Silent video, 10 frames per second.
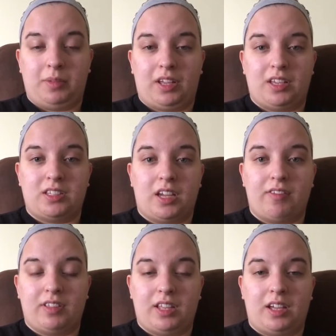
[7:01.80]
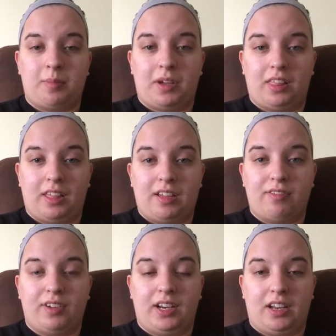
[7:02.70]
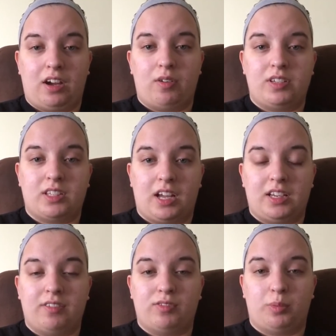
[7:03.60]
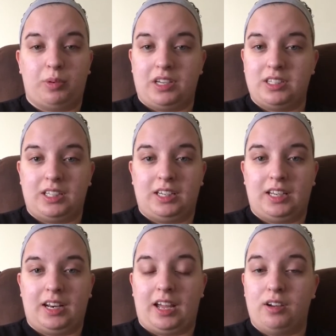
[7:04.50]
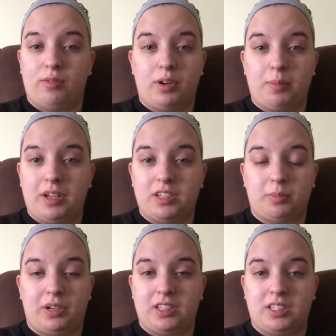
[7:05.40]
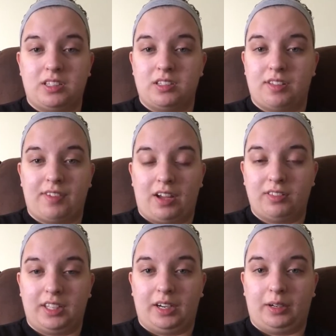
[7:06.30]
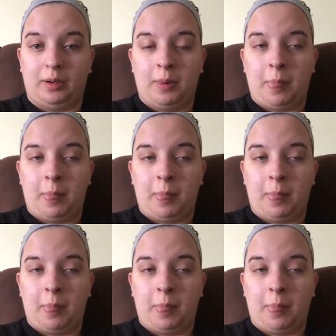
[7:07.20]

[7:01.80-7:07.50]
because everything in my life right now is kind of depressing, and I don't want to put depressing stuff out there.